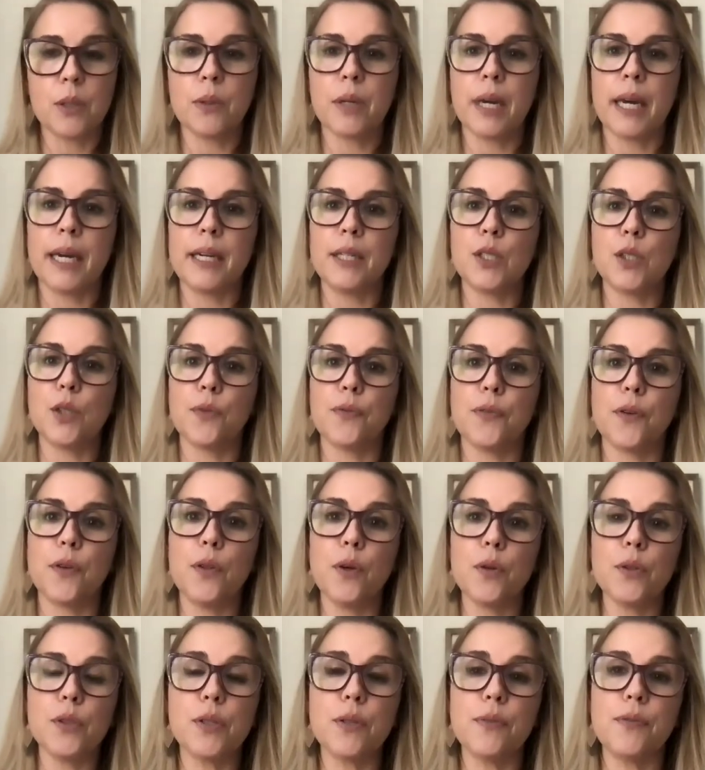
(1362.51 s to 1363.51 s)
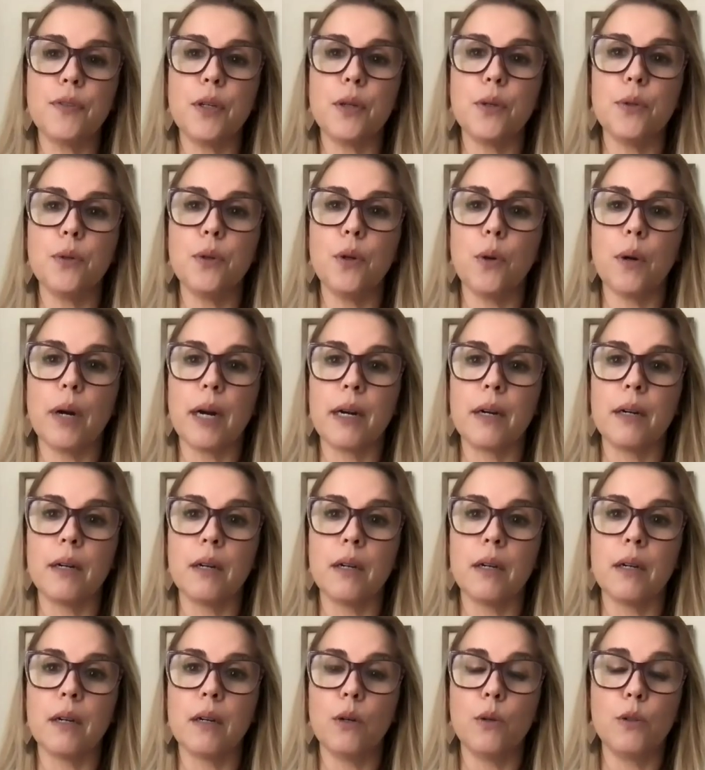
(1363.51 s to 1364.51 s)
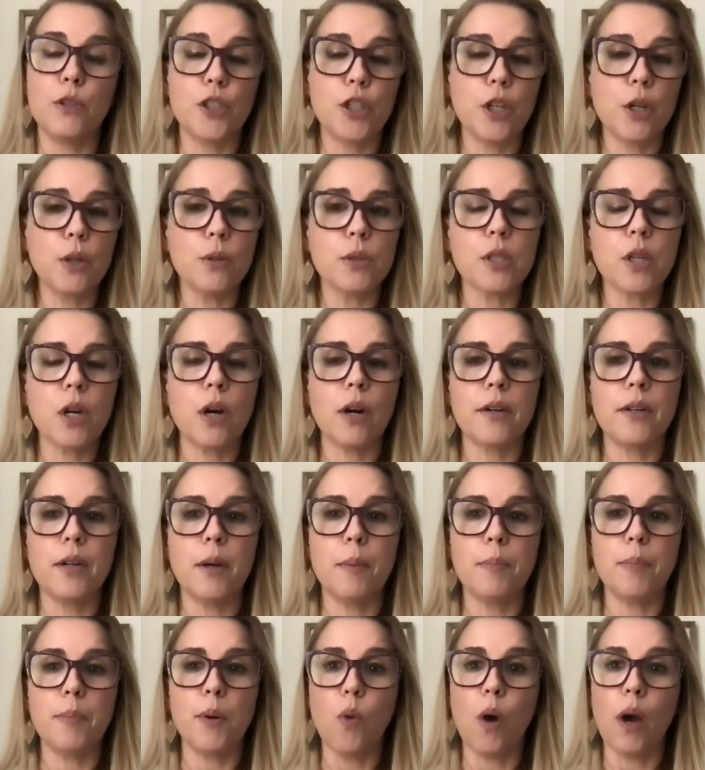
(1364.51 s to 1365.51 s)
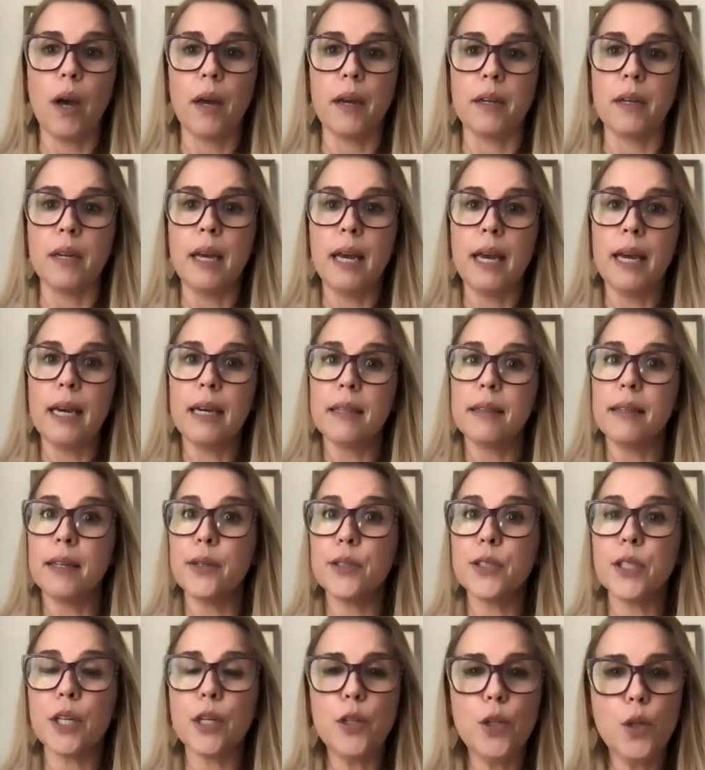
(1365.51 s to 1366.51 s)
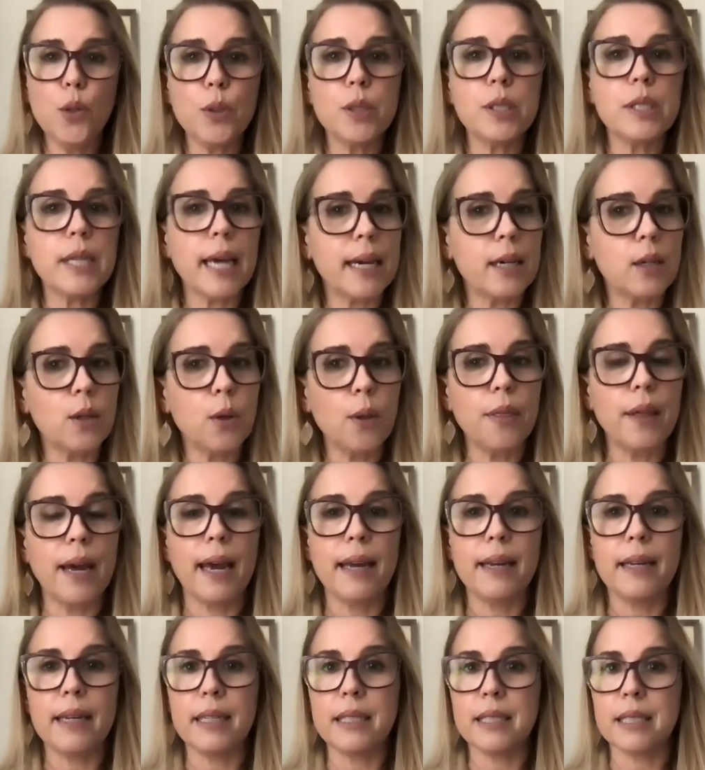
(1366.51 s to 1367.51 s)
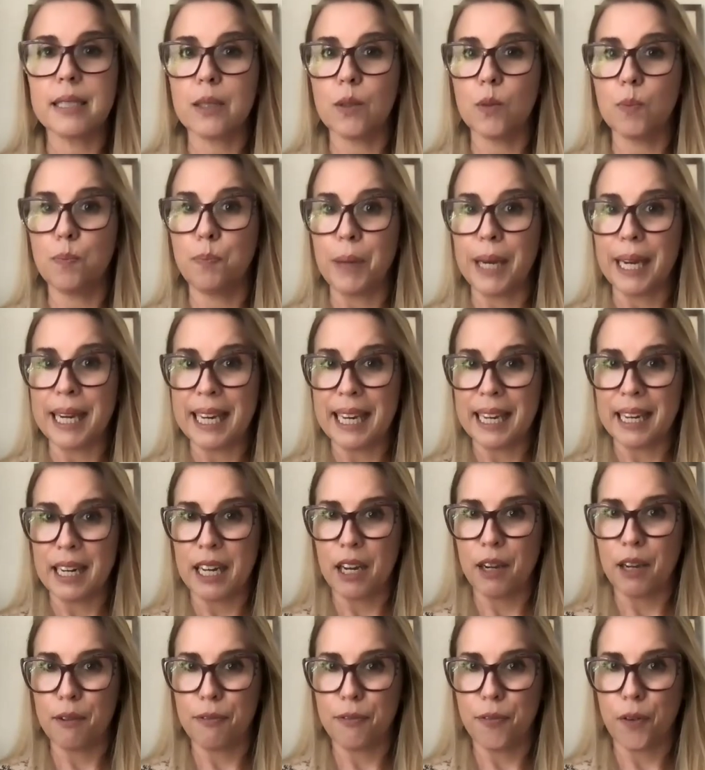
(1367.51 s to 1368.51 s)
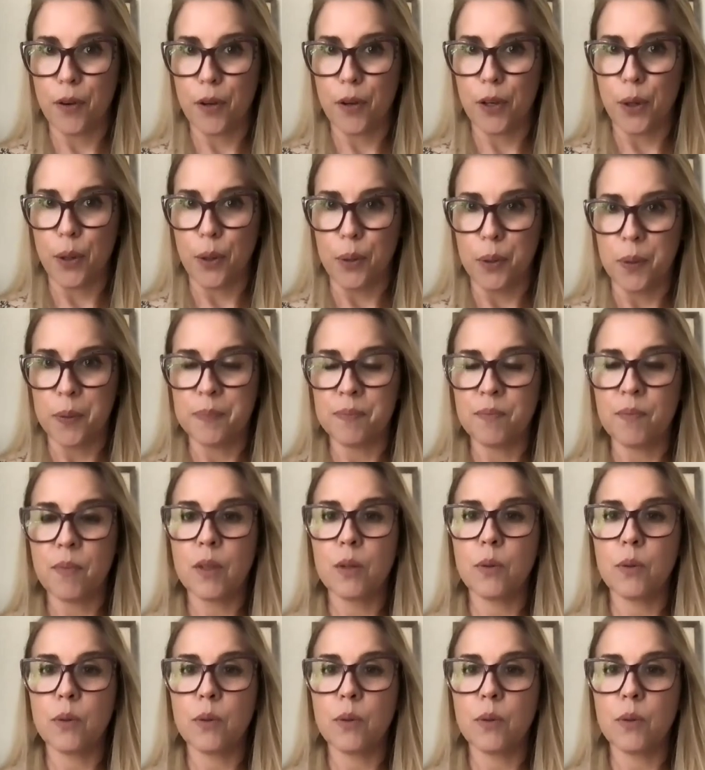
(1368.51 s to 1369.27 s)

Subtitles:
Okay, so for those of you who chose card number 1, there's a new cycle that is beginning for you.